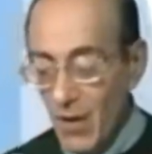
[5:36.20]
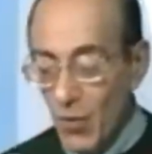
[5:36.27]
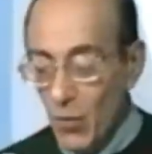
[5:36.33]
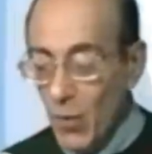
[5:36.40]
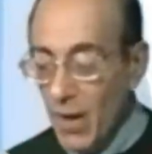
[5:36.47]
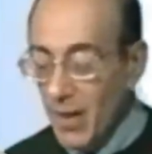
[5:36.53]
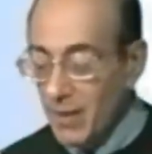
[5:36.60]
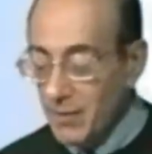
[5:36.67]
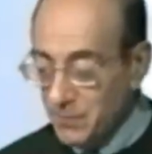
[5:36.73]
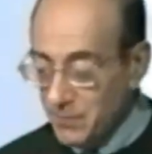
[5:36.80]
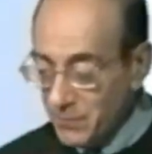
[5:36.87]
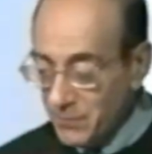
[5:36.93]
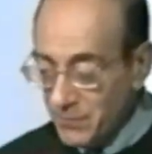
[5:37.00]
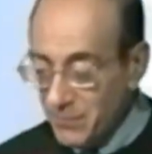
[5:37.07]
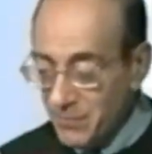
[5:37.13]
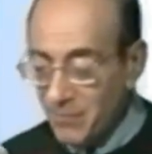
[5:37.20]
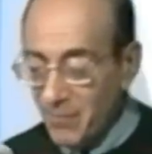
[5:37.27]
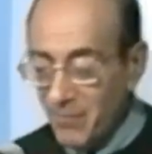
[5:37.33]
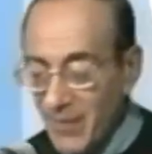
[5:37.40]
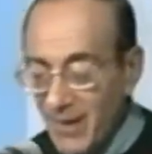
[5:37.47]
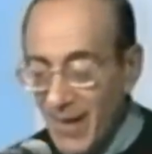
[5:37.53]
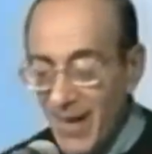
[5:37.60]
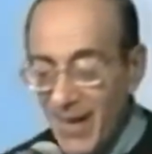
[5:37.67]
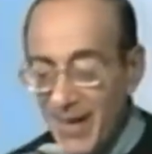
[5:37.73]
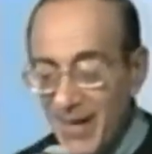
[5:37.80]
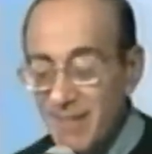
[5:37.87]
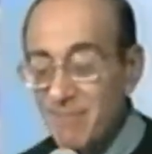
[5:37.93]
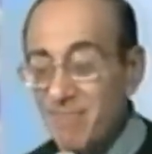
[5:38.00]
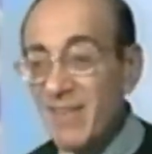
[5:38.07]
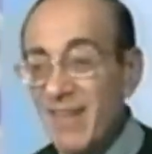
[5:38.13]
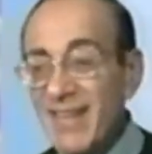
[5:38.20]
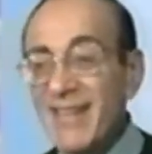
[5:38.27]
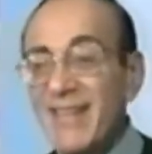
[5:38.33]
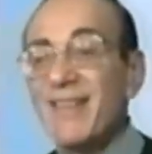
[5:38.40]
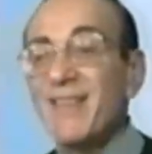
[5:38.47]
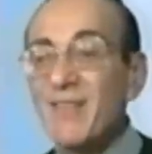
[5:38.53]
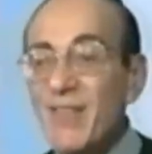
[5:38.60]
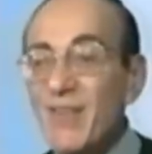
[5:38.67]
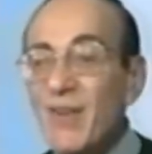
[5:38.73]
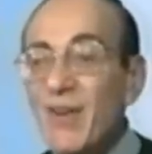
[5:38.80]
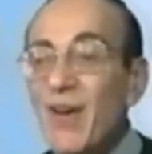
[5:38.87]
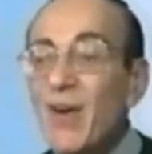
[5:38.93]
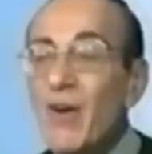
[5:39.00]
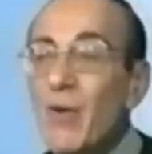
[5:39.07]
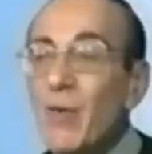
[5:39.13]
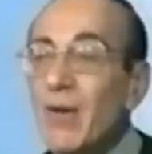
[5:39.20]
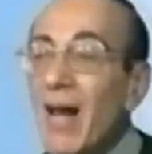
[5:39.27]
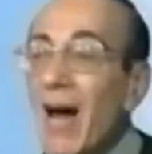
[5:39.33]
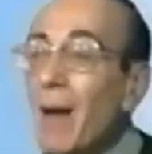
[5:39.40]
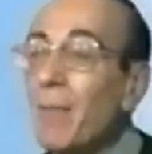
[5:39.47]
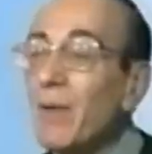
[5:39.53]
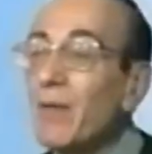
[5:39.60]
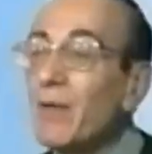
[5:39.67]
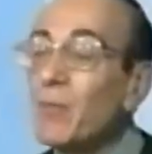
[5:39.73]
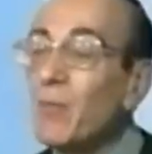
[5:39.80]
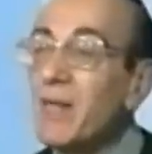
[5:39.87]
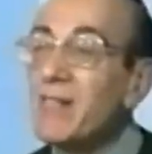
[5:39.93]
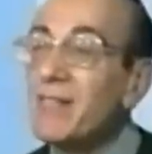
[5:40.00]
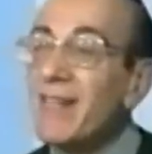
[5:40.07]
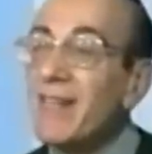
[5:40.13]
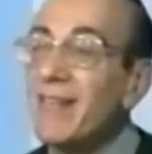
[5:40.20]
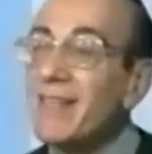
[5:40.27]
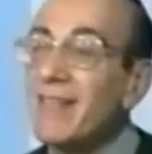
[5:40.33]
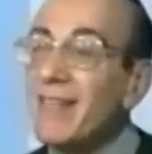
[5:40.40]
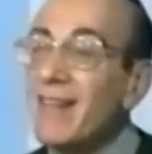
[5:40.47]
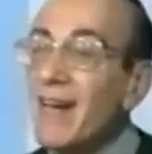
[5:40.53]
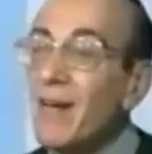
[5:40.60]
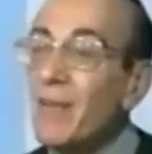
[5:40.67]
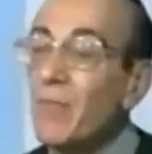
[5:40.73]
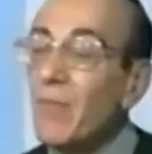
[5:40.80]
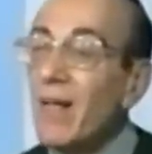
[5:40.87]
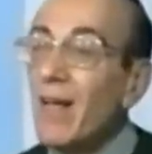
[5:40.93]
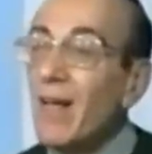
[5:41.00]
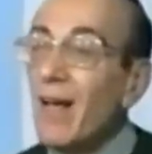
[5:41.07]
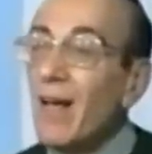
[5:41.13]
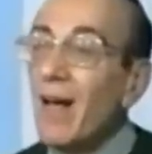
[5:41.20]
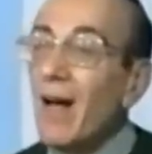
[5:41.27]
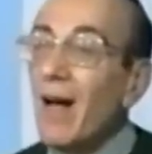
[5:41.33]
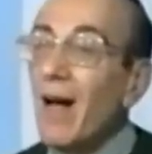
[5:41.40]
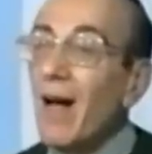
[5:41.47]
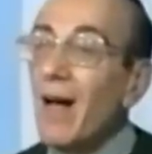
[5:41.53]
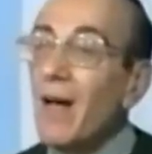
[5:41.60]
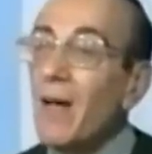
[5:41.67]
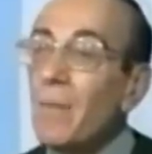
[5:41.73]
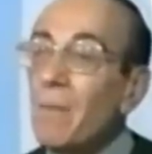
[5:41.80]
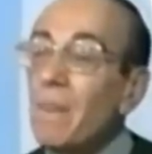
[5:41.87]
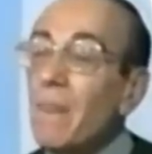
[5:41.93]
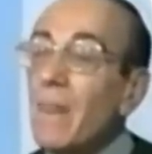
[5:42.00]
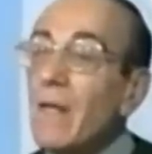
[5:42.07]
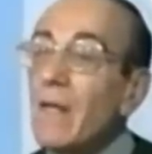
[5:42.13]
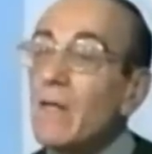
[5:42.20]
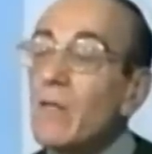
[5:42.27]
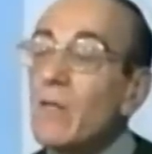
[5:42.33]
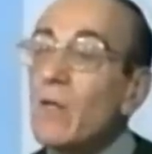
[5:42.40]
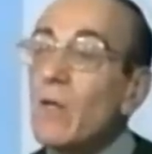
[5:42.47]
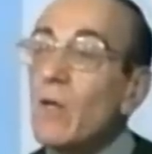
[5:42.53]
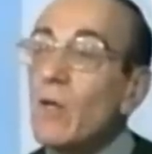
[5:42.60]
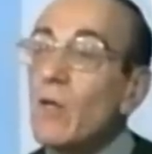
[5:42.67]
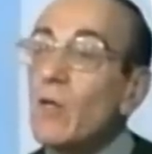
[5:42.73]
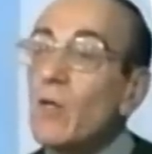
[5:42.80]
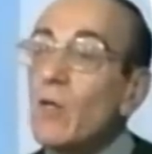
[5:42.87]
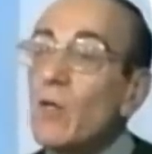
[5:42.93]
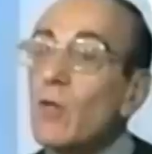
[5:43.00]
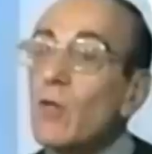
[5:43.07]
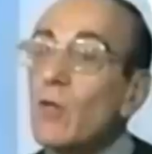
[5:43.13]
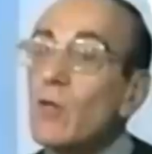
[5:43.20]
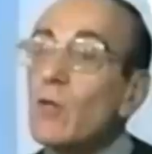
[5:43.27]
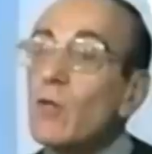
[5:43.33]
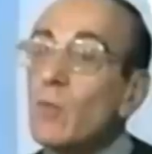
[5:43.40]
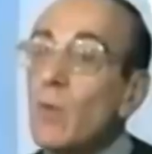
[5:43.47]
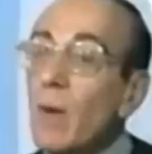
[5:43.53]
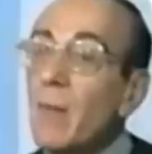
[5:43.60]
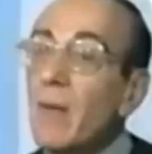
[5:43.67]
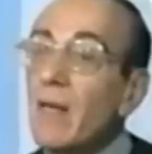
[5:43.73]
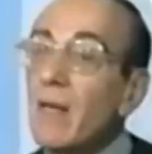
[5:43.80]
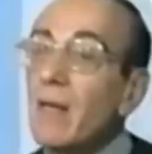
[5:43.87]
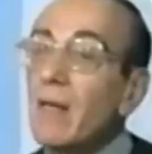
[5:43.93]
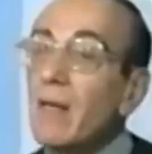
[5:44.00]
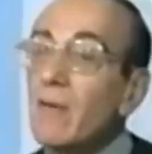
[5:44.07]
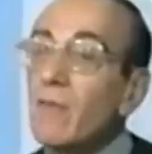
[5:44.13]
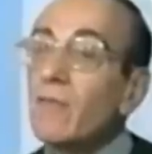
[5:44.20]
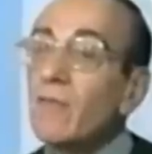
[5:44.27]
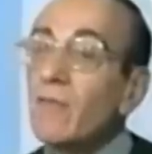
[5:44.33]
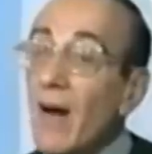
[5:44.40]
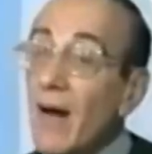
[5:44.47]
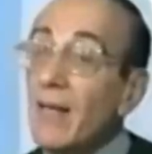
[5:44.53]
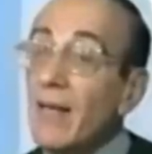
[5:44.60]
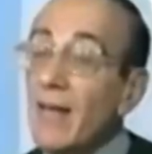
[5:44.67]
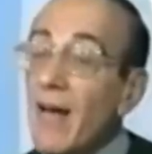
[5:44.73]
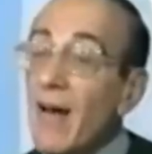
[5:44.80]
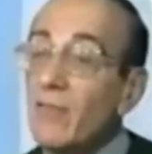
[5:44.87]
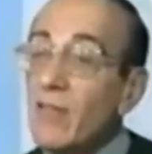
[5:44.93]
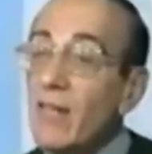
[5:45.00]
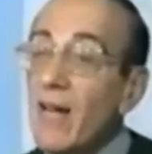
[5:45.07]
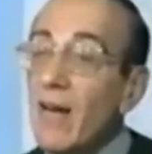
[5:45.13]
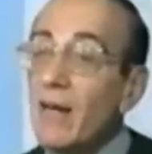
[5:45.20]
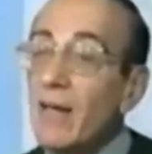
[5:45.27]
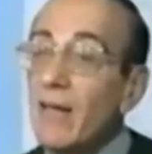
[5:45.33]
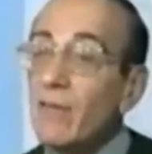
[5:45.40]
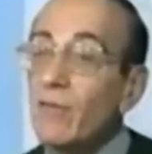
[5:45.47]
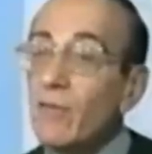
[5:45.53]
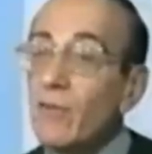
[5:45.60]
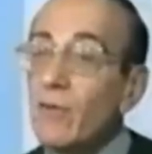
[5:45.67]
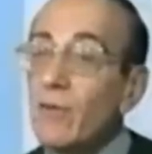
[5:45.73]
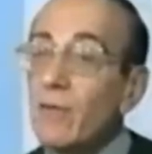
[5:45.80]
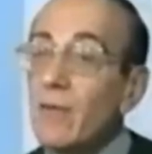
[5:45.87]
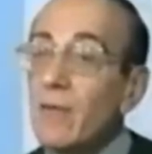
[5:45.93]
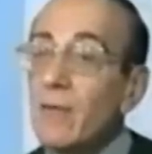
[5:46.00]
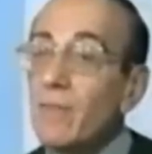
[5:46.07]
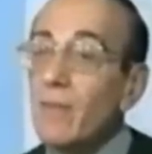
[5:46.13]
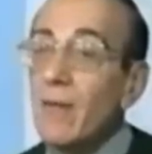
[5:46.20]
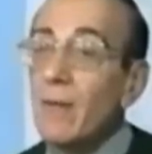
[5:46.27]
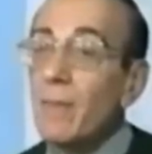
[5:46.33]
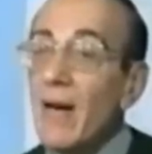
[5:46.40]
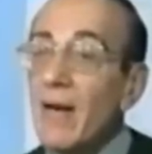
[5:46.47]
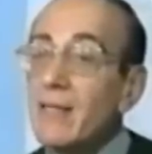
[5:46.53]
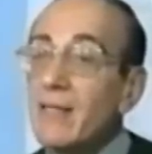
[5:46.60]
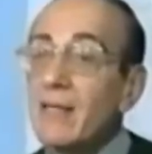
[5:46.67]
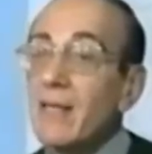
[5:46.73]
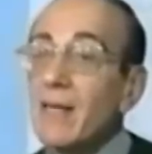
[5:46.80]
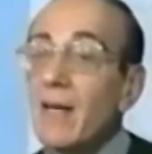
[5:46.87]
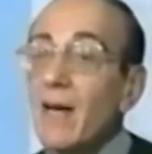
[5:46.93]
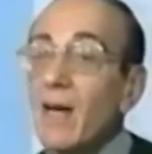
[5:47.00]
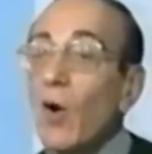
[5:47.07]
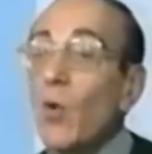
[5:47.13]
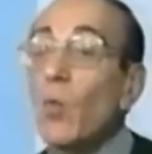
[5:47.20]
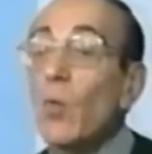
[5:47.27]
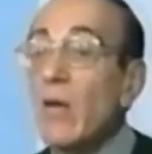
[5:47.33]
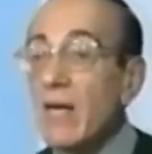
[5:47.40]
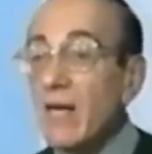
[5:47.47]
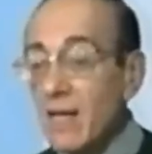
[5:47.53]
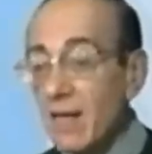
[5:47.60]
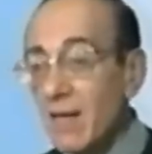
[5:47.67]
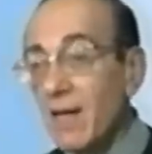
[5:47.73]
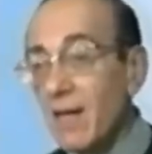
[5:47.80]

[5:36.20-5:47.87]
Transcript: Well, um, what happened was that um, um Swami finally, after carrying it for uh, about uh, a week,